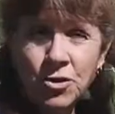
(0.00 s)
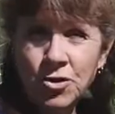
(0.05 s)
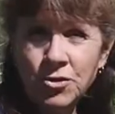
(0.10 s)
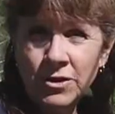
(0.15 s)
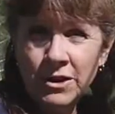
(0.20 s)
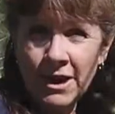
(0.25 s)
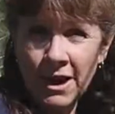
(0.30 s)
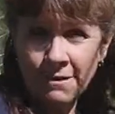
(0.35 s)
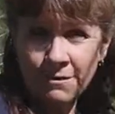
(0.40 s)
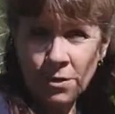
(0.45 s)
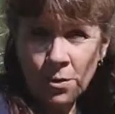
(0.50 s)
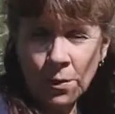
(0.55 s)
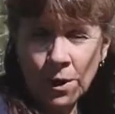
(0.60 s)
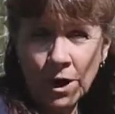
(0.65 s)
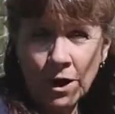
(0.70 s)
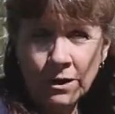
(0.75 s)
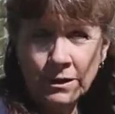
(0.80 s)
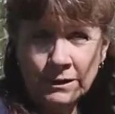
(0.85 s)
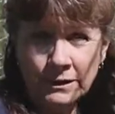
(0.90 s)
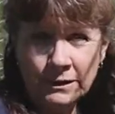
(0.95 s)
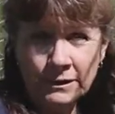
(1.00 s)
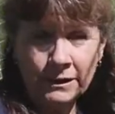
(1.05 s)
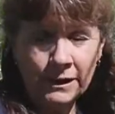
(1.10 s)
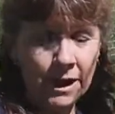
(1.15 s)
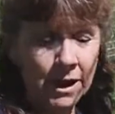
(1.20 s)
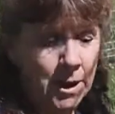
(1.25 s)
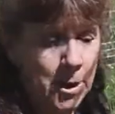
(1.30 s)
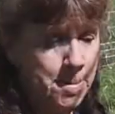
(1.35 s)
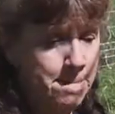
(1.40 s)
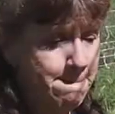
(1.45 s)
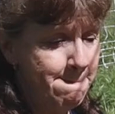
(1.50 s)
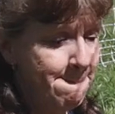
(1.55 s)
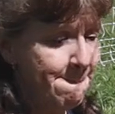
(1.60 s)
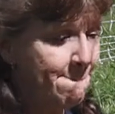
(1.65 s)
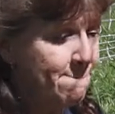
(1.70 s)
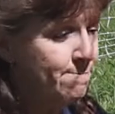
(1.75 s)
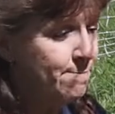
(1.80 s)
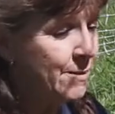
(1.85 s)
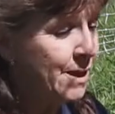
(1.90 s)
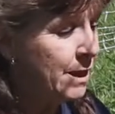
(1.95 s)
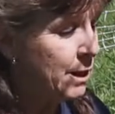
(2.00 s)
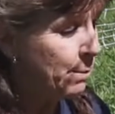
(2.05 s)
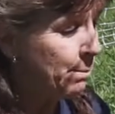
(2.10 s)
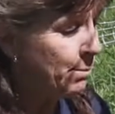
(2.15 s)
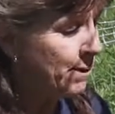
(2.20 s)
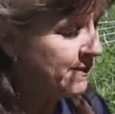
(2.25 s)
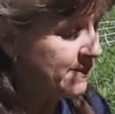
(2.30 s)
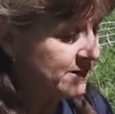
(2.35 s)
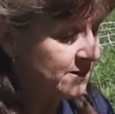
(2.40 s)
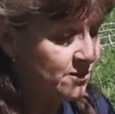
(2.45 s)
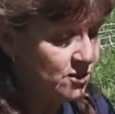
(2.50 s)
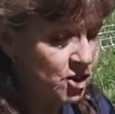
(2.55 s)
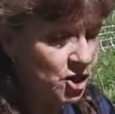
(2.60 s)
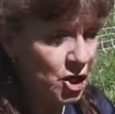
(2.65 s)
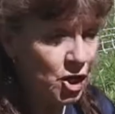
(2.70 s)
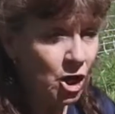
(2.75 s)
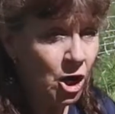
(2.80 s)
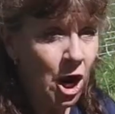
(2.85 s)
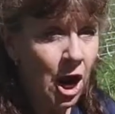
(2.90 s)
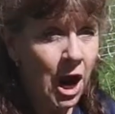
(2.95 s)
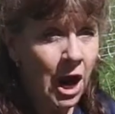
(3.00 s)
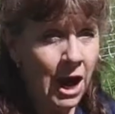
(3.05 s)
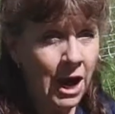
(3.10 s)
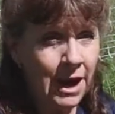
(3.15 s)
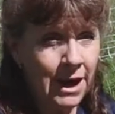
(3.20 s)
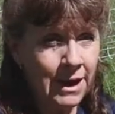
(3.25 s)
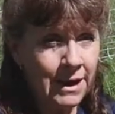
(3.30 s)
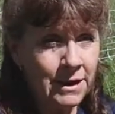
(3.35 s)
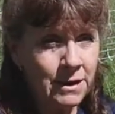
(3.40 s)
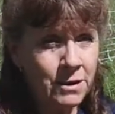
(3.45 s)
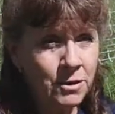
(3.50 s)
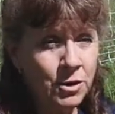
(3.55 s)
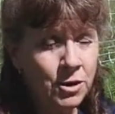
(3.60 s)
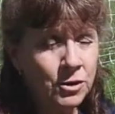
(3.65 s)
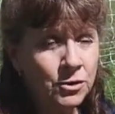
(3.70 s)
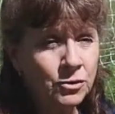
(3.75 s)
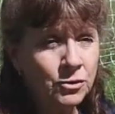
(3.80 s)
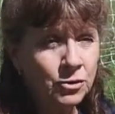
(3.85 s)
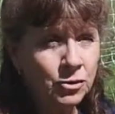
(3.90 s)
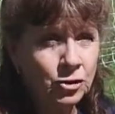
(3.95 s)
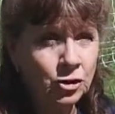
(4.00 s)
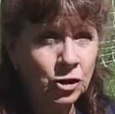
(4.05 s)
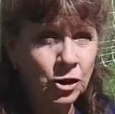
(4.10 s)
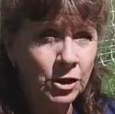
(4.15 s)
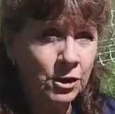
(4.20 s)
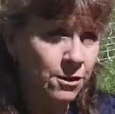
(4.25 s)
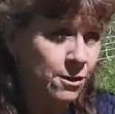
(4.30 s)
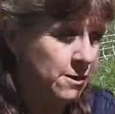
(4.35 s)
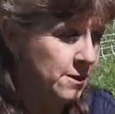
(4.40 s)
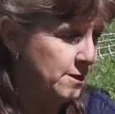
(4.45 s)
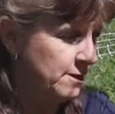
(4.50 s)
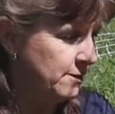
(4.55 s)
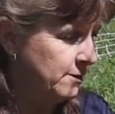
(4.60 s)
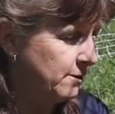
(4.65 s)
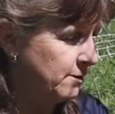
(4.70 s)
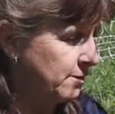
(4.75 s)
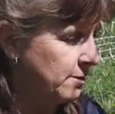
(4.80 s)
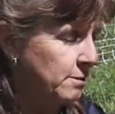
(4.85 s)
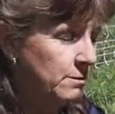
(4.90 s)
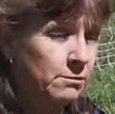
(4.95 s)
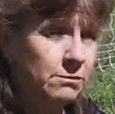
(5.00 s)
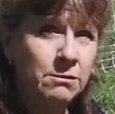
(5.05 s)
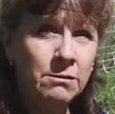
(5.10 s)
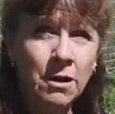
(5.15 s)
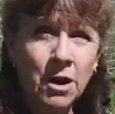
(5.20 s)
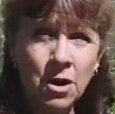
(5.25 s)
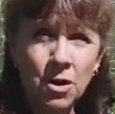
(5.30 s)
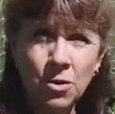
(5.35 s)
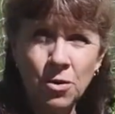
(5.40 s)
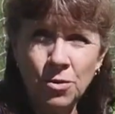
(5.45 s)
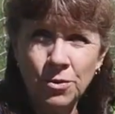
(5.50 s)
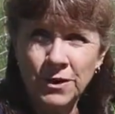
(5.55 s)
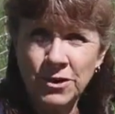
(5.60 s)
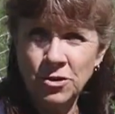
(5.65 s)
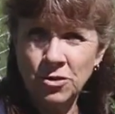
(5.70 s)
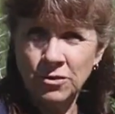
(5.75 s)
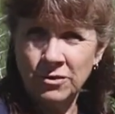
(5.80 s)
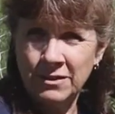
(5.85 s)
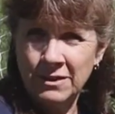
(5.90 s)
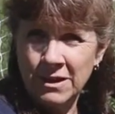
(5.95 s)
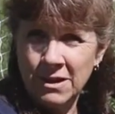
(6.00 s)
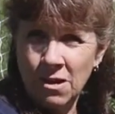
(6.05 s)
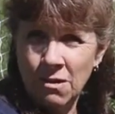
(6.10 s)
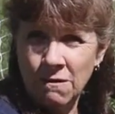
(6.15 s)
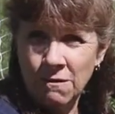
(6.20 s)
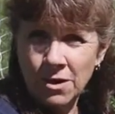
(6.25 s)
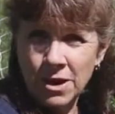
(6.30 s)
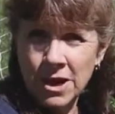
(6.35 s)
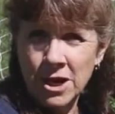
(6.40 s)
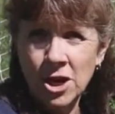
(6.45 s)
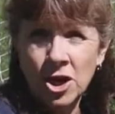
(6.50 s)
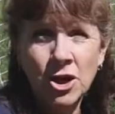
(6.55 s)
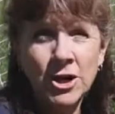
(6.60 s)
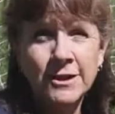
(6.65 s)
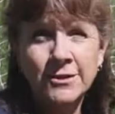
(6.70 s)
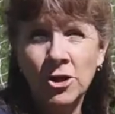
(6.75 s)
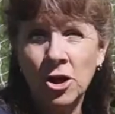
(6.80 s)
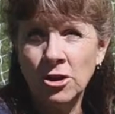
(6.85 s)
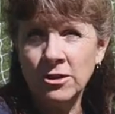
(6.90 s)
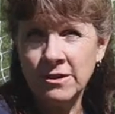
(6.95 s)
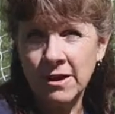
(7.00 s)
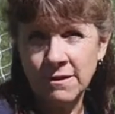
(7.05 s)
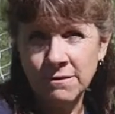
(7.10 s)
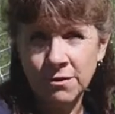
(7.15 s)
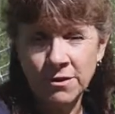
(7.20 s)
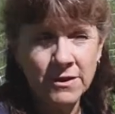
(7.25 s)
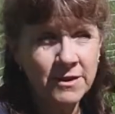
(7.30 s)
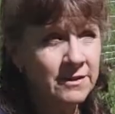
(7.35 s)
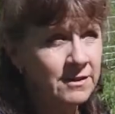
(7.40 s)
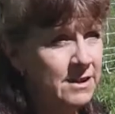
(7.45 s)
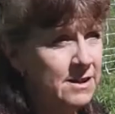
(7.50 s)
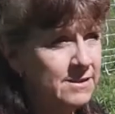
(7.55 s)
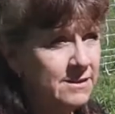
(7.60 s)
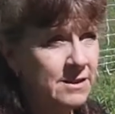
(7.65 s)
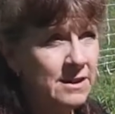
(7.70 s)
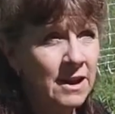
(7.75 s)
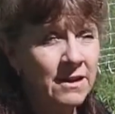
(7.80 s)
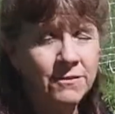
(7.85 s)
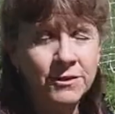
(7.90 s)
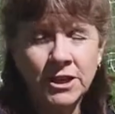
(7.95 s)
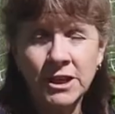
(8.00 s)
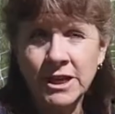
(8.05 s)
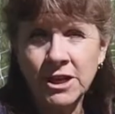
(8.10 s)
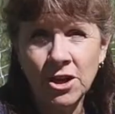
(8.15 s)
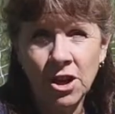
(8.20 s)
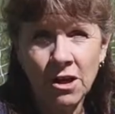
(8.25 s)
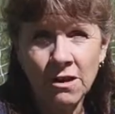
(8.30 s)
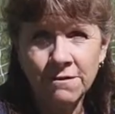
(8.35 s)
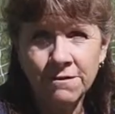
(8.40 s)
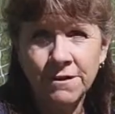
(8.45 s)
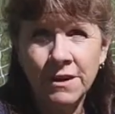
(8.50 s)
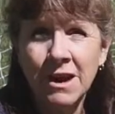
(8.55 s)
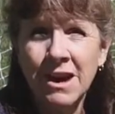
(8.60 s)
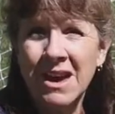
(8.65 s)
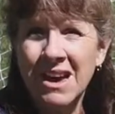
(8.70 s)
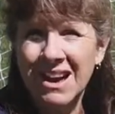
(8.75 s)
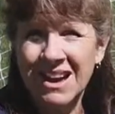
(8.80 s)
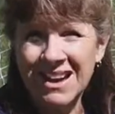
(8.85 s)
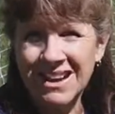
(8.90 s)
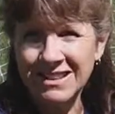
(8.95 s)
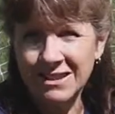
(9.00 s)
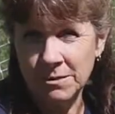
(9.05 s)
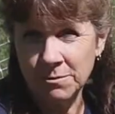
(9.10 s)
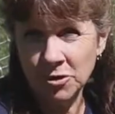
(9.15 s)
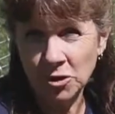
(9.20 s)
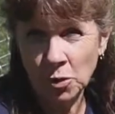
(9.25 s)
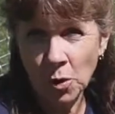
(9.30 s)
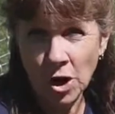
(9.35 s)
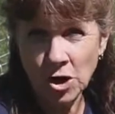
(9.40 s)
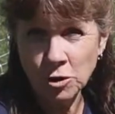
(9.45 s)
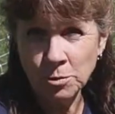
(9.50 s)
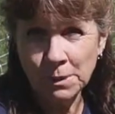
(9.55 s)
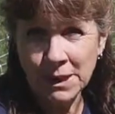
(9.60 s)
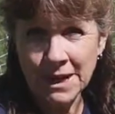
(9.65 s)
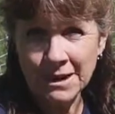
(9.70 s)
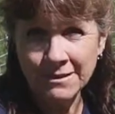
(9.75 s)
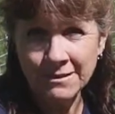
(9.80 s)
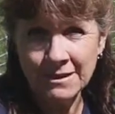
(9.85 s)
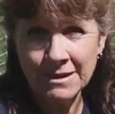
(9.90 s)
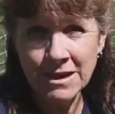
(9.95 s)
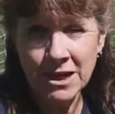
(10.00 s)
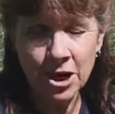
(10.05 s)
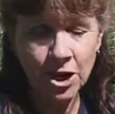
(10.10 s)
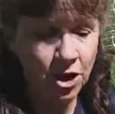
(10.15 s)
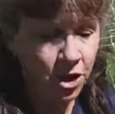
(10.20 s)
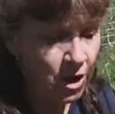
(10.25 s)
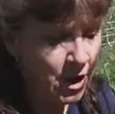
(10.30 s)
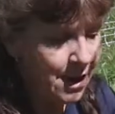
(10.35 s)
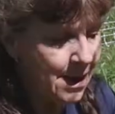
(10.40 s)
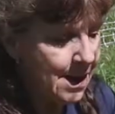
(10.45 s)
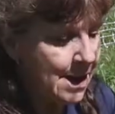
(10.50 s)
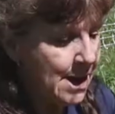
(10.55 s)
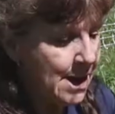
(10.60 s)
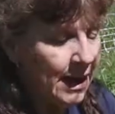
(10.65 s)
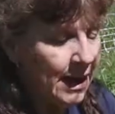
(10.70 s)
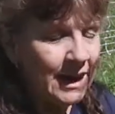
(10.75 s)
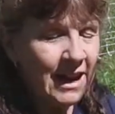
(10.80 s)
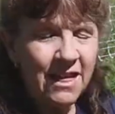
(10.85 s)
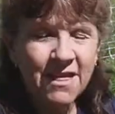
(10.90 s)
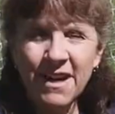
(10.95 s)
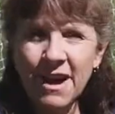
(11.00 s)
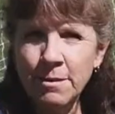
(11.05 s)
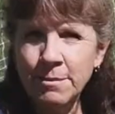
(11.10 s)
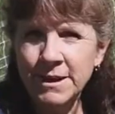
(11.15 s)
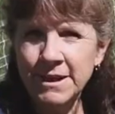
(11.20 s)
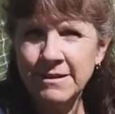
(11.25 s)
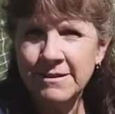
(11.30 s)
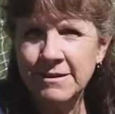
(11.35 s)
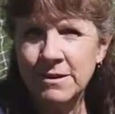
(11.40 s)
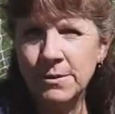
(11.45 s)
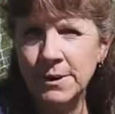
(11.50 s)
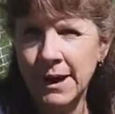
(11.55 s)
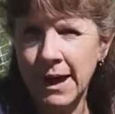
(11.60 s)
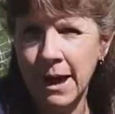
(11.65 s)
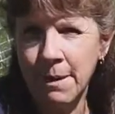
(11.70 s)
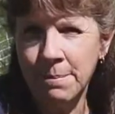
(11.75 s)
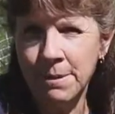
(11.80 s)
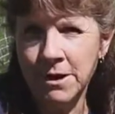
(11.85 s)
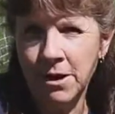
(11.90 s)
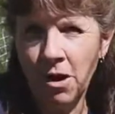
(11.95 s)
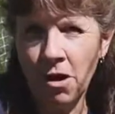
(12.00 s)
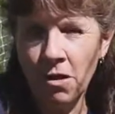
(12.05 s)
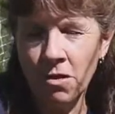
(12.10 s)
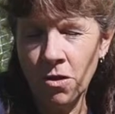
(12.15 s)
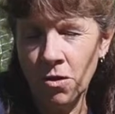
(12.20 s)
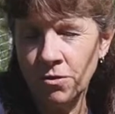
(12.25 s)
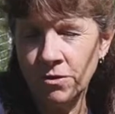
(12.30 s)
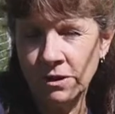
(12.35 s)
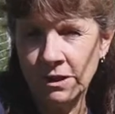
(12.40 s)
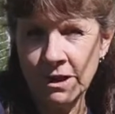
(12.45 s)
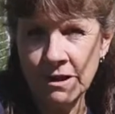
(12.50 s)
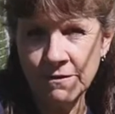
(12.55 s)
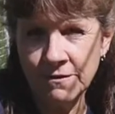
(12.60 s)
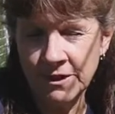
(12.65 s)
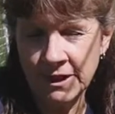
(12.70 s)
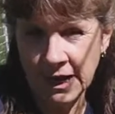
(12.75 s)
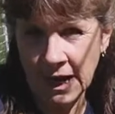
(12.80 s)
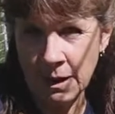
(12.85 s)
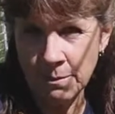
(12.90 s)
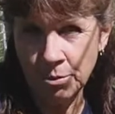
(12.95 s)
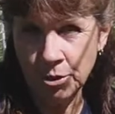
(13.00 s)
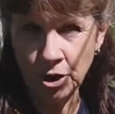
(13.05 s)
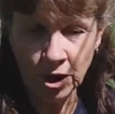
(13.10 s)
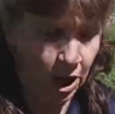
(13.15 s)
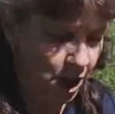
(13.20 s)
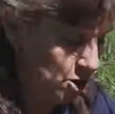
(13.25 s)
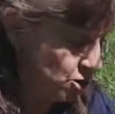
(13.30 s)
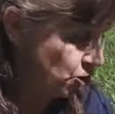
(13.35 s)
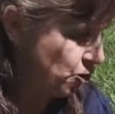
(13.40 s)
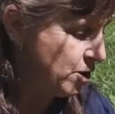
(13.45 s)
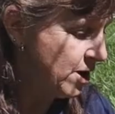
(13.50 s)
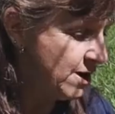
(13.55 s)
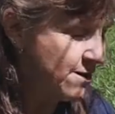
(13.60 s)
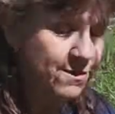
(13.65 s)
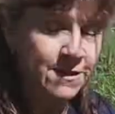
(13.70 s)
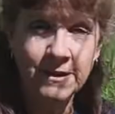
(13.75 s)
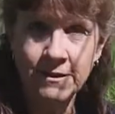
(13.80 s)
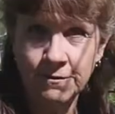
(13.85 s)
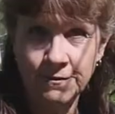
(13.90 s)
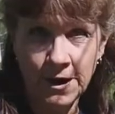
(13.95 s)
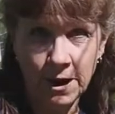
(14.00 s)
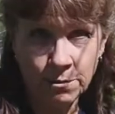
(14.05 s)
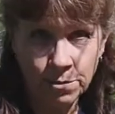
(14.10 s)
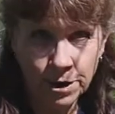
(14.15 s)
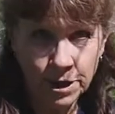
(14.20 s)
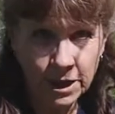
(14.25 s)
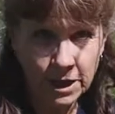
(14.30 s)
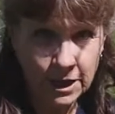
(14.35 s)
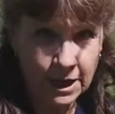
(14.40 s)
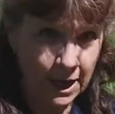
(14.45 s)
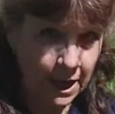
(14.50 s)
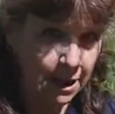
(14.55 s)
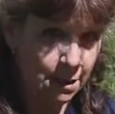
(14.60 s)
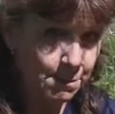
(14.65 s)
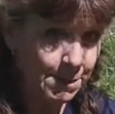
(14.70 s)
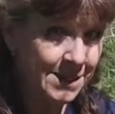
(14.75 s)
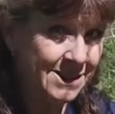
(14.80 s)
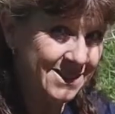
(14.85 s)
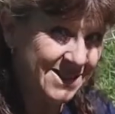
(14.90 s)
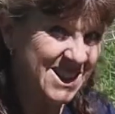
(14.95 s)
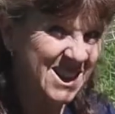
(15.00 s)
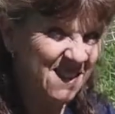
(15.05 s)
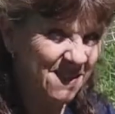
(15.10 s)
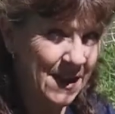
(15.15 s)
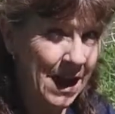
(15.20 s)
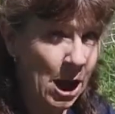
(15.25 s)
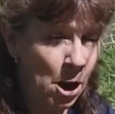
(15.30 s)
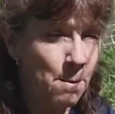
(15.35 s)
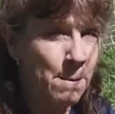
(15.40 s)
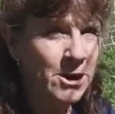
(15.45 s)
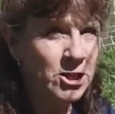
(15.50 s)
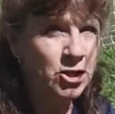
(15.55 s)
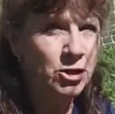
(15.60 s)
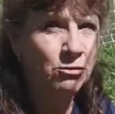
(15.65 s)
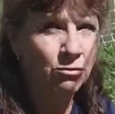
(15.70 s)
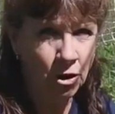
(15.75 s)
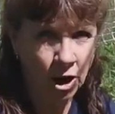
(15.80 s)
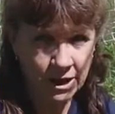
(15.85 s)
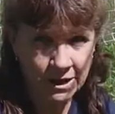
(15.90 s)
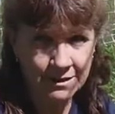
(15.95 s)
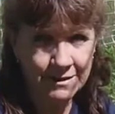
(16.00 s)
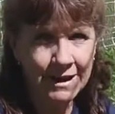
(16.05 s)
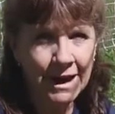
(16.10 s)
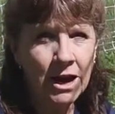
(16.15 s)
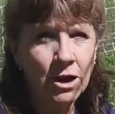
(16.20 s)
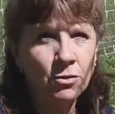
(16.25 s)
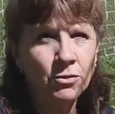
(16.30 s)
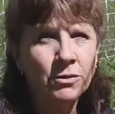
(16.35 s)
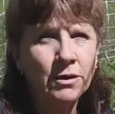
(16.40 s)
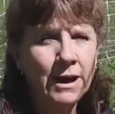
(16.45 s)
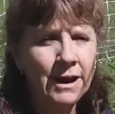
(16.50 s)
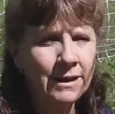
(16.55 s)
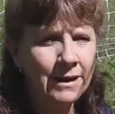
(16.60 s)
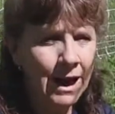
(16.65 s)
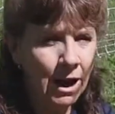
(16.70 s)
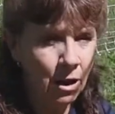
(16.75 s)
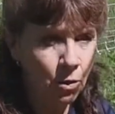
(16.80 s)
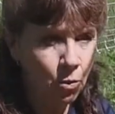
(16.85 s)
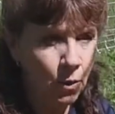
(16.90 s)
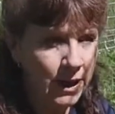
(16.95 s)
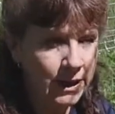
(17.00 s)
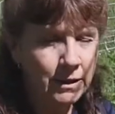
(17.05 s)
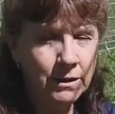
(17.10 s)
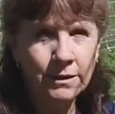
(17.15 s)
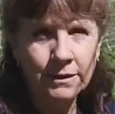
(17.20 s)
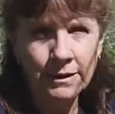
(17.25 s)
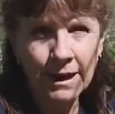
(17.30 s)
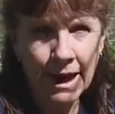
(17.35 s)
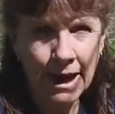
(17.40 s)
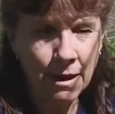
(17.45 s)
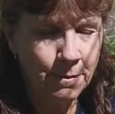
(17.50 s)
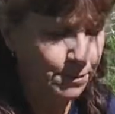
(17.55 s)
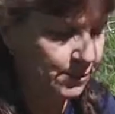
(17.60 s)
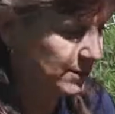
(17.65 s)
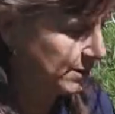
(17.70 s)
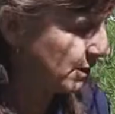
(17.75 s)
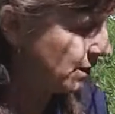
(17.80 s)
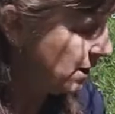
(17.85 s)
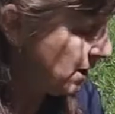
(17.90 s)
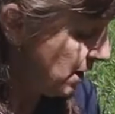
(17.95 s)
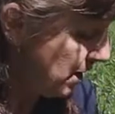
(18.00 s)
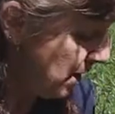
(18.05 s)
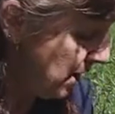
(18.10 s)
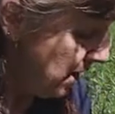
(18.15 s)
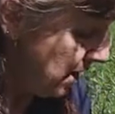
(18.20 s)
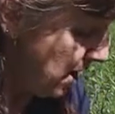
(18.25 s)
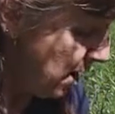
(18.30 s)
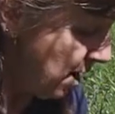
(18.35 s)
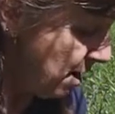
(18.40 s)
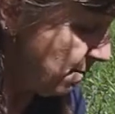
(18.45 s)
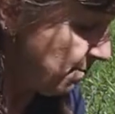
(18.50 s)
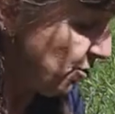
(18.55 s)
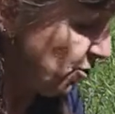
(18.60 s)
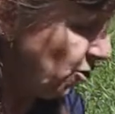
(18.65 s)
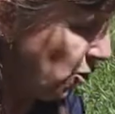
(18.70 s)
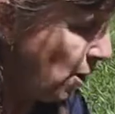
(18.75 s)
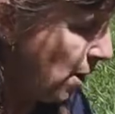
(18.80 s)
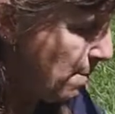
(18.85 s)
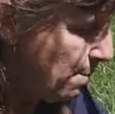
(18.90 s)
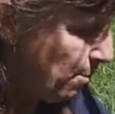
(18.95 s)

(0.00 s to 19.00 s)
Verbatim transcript: don't use it everywhere, um, but this year I took this row that you see over here. It's all done for the season. I've cleaned off. I had some squash plants in here. And I thought, I'm going to see what happened to all those leaves that I put underneath this fabric um, and see if how much it rotted down and how wet it kept. Um, so